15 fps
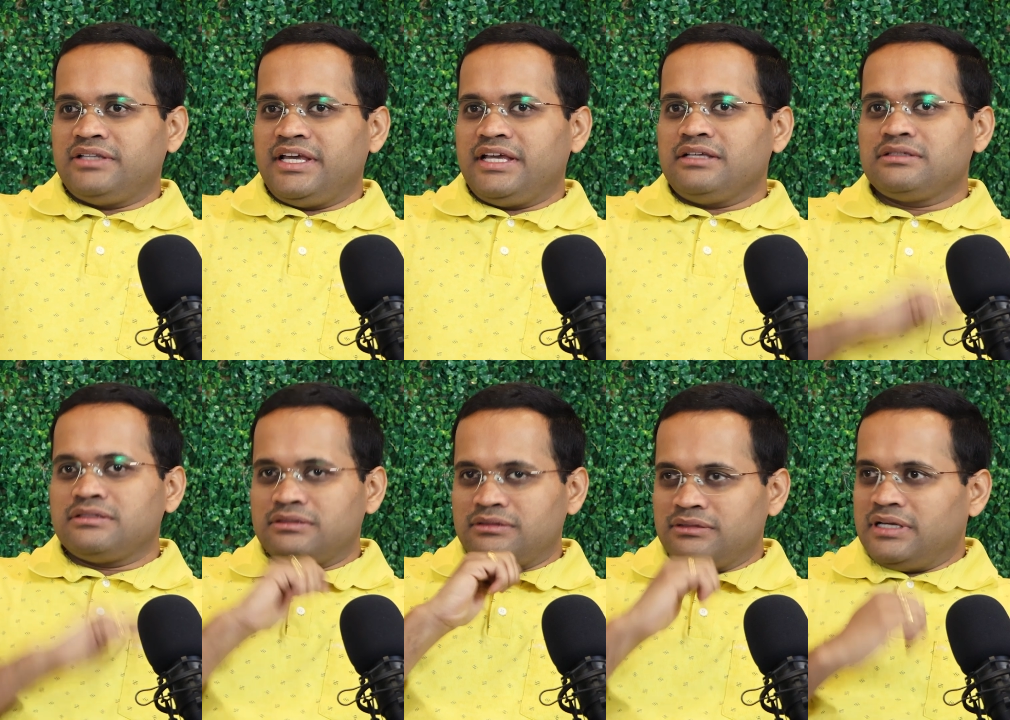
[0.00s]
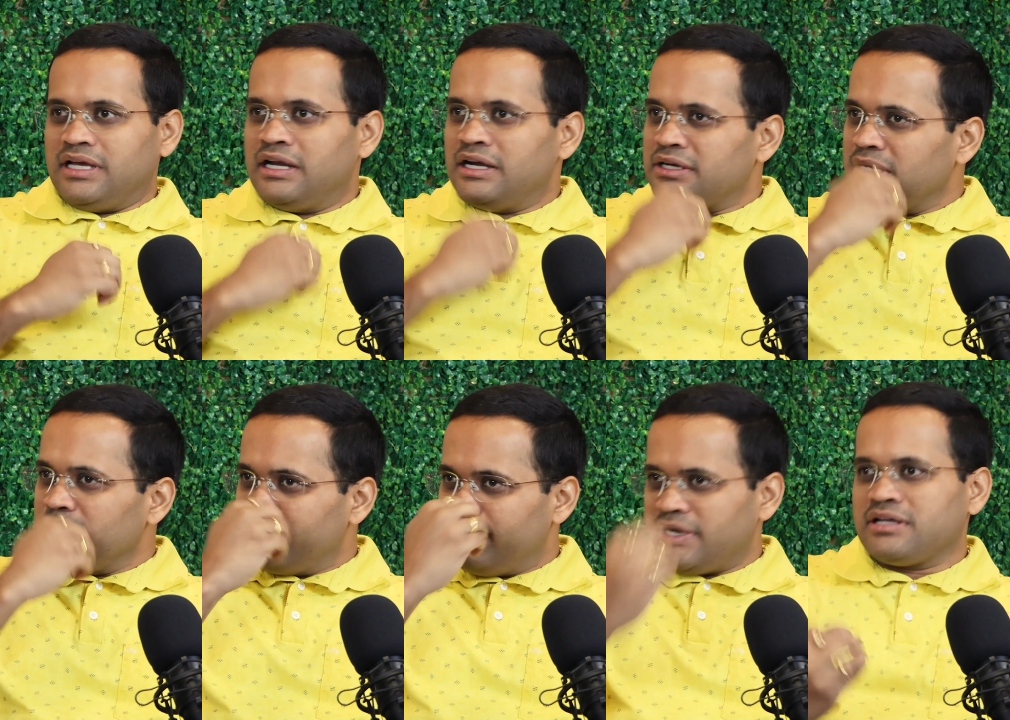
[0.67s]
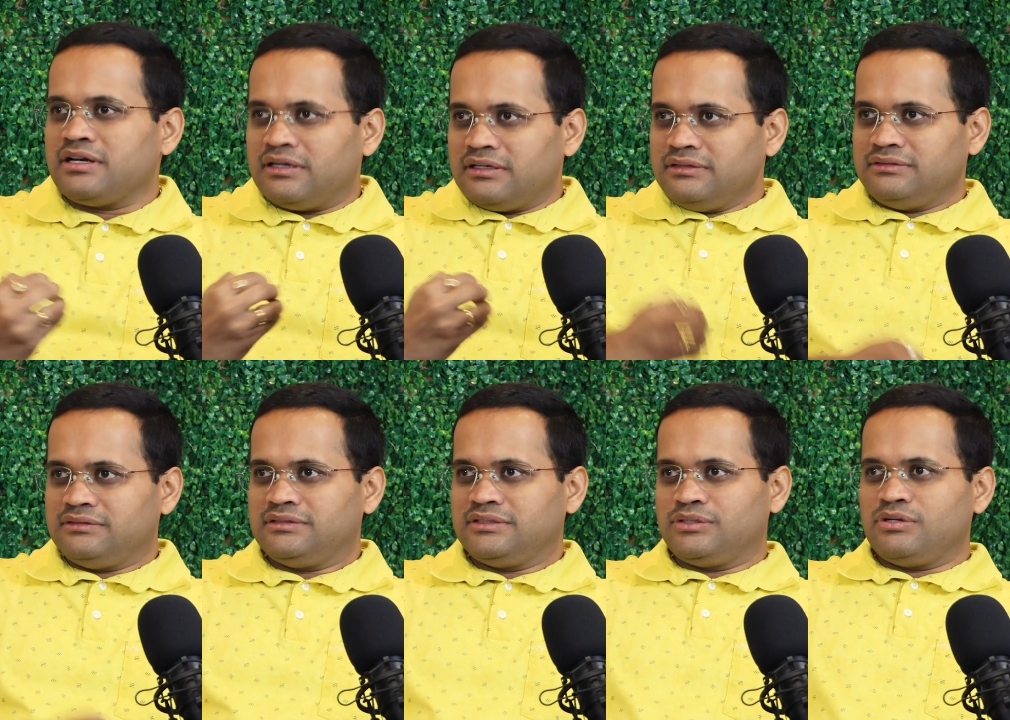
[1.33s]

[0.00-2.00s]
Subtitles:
things a little better,